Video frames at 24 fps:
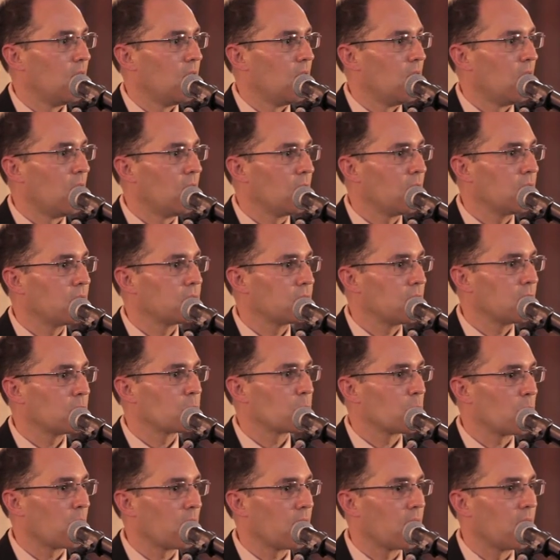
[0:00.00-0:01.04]
all these things
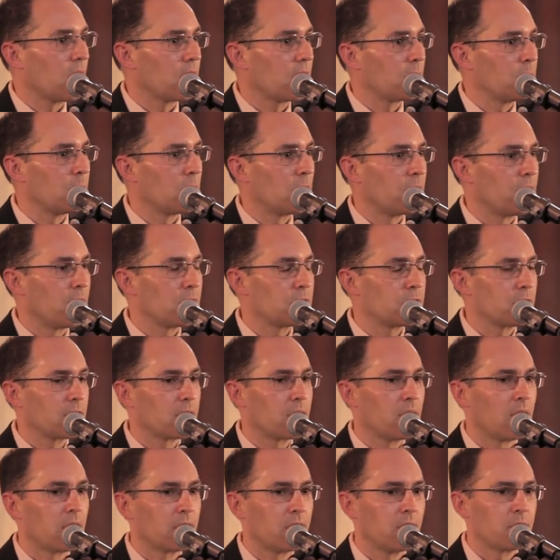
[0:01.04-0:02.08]
require healthy motivation and
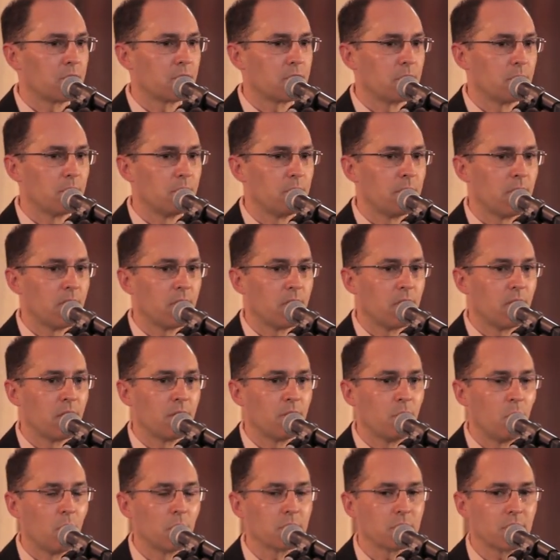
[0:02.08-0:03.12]
cognition. But
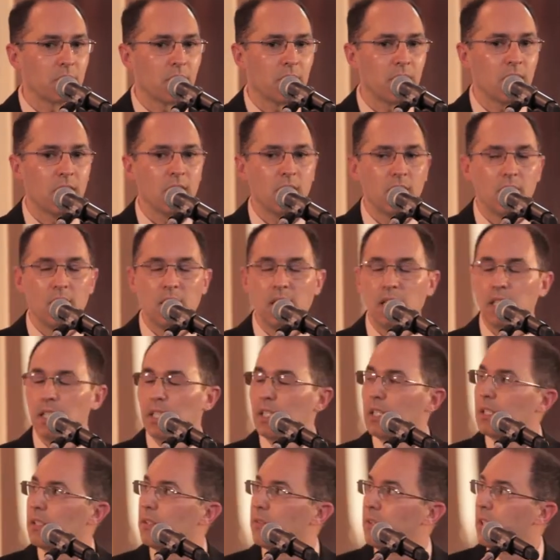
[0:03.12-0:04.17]
unfortunately,
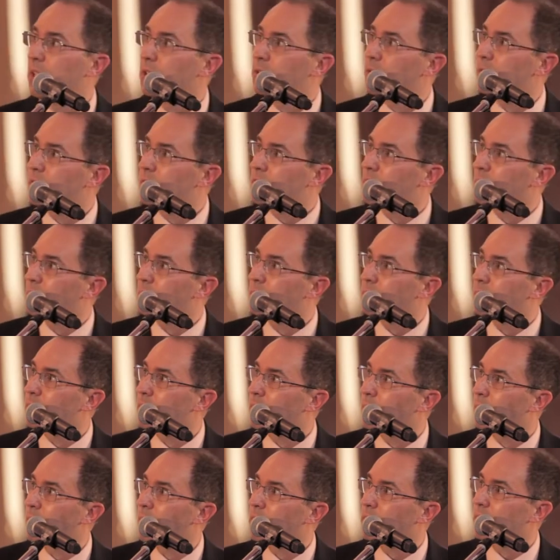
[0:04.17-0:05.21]
these are the symptoms that are
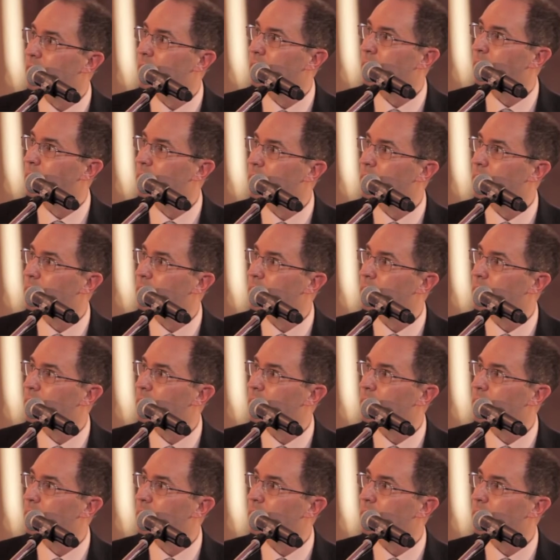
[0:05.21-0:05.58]
presently the most